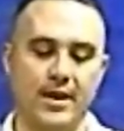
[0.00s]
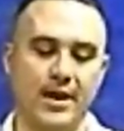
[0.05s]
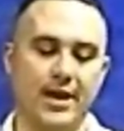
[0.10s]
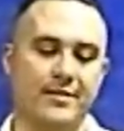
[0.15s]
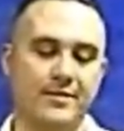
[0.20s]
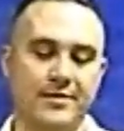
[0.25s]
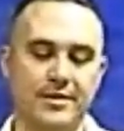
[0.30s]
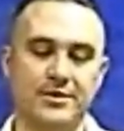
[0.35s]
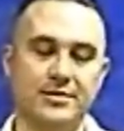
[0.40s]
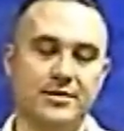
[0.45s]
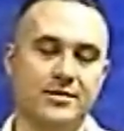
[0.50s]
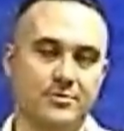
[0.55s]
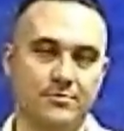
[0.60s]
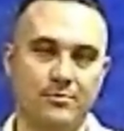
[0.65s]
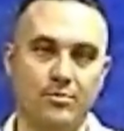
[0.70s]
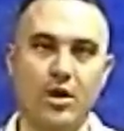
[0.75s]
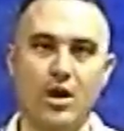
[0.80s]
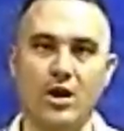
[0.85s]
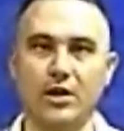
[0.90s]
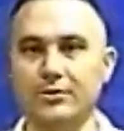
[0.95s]
And this is
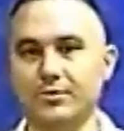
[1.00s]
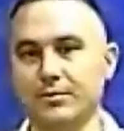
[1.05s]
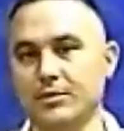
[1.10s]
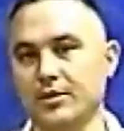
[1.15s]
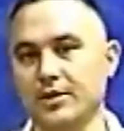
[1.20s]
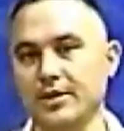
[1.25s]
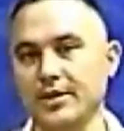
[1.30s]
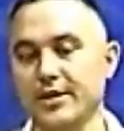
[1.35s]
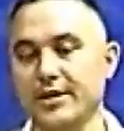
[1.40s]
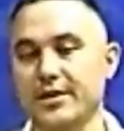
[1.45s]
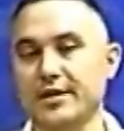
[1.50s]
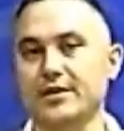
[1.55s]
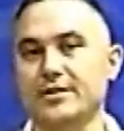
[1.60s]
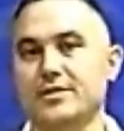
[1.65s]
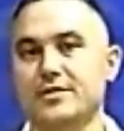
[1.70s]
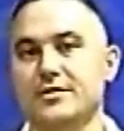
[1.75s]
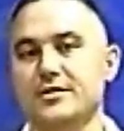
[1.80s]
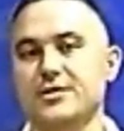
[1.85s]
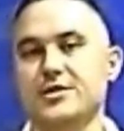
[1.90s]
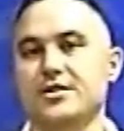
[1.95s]
approximately
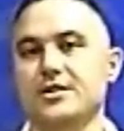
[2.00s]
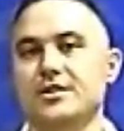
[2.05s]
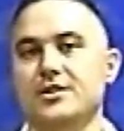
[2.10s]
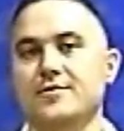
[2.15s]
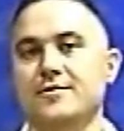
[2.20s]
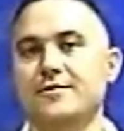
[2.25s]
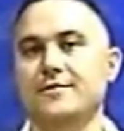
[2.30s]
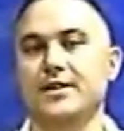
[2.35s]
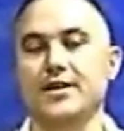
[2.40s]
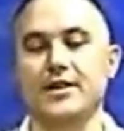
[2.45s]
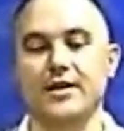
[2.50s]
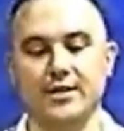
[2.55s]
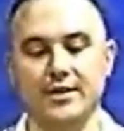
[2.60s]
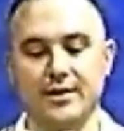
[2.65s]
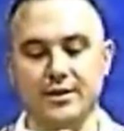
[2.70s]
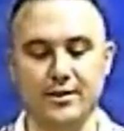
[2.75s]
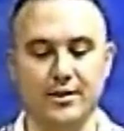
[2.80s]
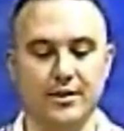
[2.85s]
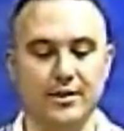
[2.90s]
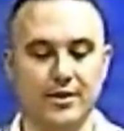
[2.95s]
6 feet
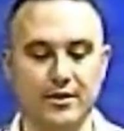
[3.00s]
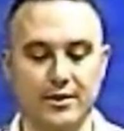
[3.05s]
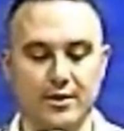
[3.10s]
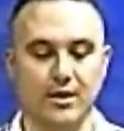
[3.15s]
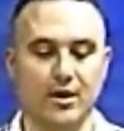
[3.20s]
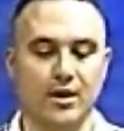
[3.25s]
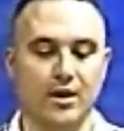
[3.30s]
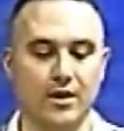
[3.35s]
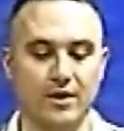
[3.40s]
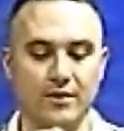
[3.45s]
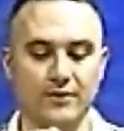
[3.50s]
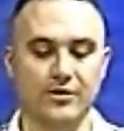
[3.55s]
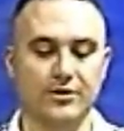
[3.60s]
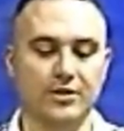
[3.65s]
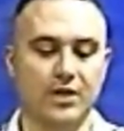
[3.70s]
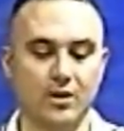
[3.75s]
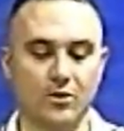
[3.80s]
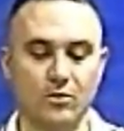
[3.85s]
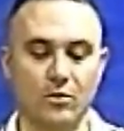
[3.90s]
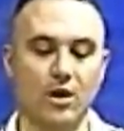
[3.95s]
of
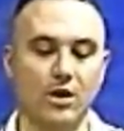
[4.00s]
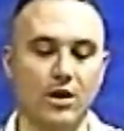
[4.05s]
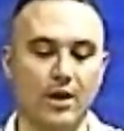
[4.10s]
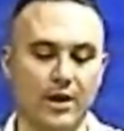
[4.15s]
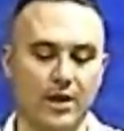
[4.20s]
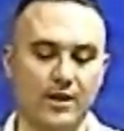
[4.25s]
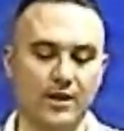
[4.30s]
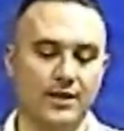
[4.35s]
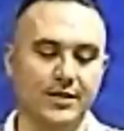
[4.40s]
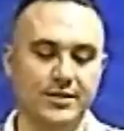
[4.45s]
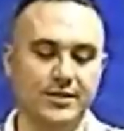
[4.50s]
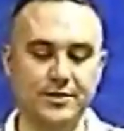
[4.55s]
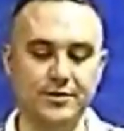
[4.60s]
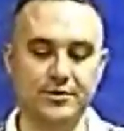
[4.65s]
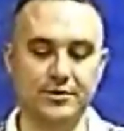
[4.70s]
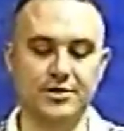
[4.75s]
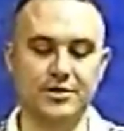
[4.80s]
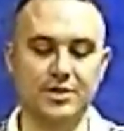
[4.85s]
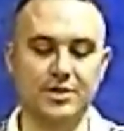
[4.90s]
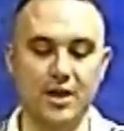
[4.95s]
solid wire. And I like to
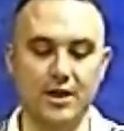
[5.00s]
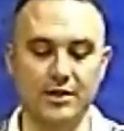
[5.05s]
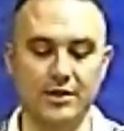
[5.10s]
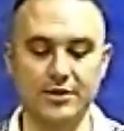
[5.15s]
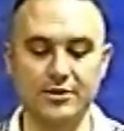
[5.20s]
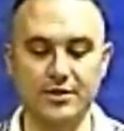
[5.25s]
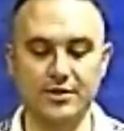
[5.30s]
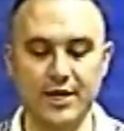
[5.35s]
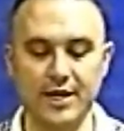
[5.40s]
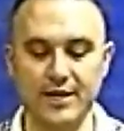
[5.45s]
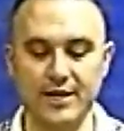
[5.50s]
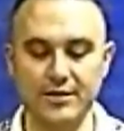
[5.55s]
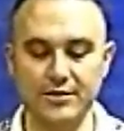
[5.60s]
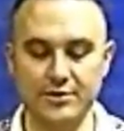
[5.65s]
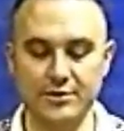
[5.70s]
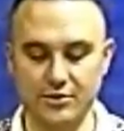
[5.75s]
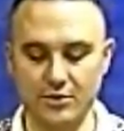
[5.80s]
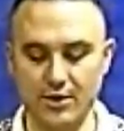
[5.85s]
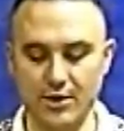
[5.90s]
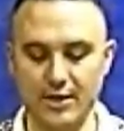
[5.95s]
use solid. You can
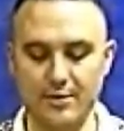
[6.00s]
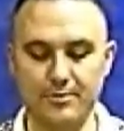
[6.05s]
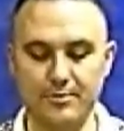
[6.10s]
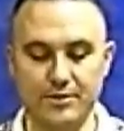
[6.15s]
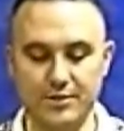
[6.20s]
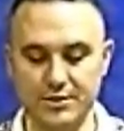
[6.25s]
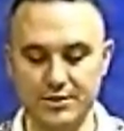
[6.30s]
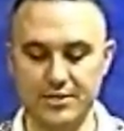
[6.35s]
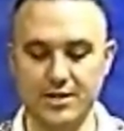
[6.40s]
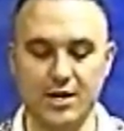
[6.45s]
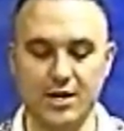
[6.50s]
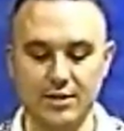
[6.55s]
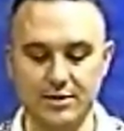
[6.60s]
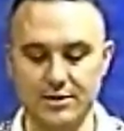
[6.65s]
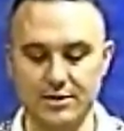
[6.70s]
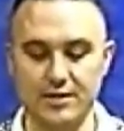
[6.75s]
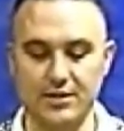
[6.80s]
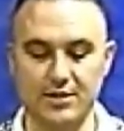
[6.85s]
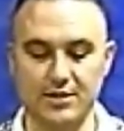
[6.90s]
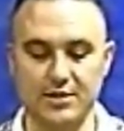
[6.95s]
use stranded, but the
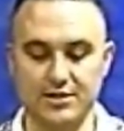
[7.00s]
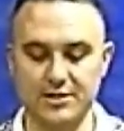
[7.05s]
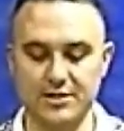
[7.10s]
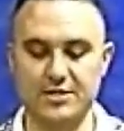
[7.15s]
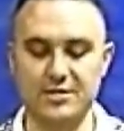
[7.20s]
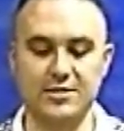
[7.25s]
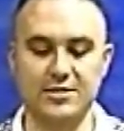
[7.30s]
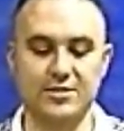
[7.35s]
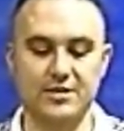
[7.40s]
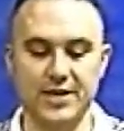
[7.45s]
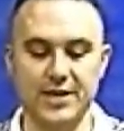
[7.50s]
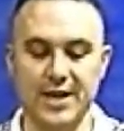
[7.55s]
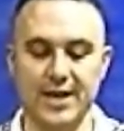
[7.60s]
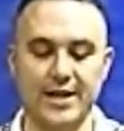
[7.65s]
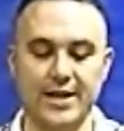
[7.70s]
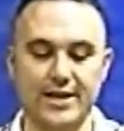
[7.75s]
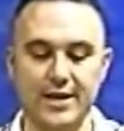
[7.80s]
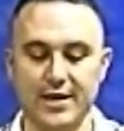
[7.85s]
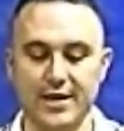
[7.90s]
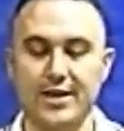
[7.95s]
solid's going to
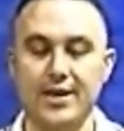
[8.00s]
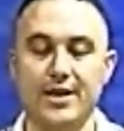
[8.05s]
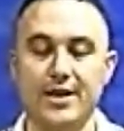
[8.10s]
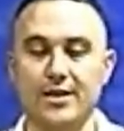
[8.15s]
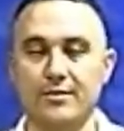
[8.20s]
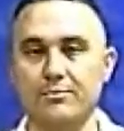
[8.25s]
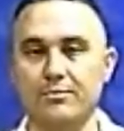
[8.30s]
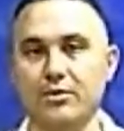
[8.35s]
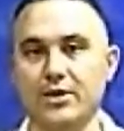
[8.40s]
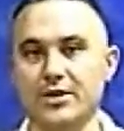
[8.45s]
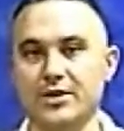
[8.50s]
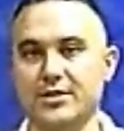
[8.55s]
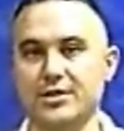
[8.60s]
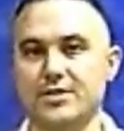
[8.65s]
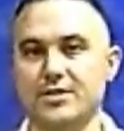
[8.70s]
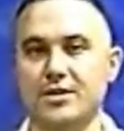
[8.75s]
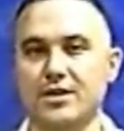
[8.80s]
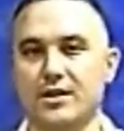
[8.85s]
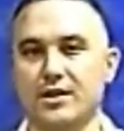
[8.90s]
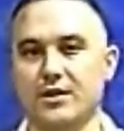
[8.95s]
stay in place.
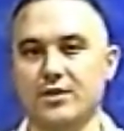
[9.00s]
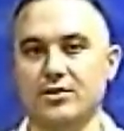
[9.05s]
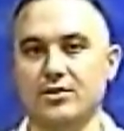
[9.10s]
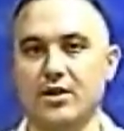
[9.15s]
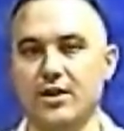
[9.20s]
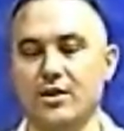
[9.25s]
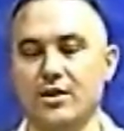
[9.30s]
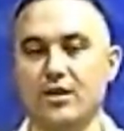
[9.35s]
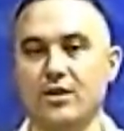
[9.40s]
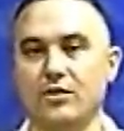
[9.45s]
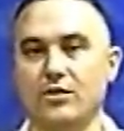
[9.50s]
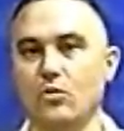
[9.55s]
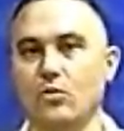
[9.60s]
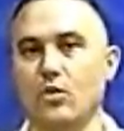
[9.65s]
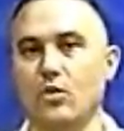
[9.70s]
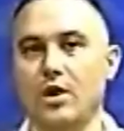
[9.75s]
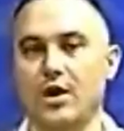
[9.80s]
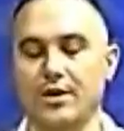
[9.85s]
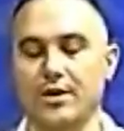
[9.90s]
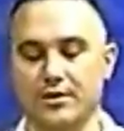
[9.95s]
It's not going to try to
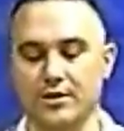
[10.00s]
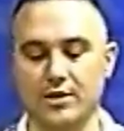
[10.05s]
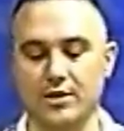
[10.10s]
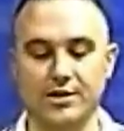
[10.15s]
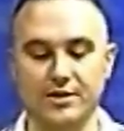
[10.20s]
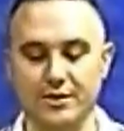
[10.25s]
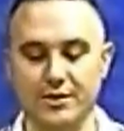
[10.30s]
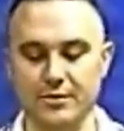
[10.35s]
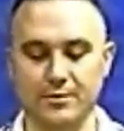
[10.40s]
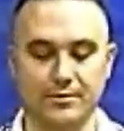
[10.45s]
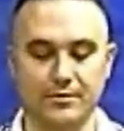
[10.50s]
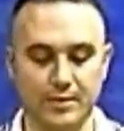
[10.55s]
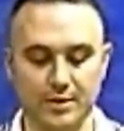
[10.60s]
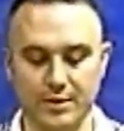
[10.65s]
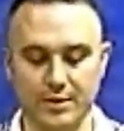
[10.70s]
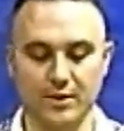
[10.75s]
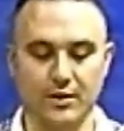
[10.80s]
unwind on you